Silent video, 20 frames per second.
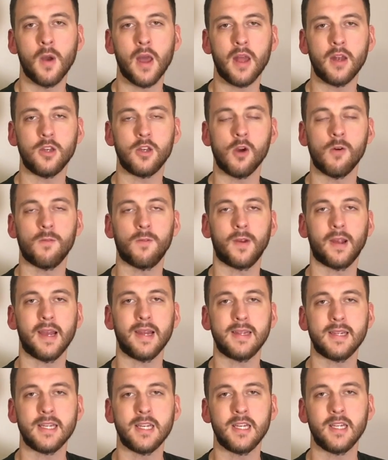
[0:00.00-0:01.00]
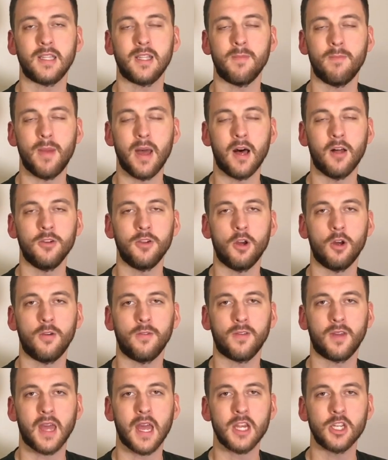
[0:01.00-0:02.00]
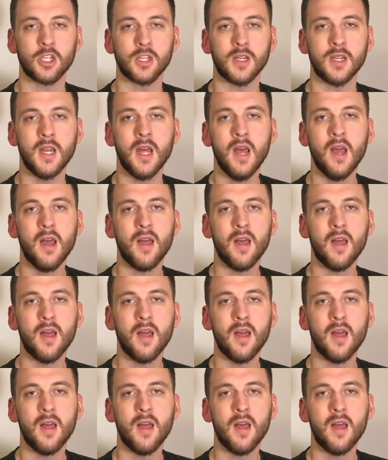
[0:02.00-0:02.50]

and don't forget to hit the bell notification.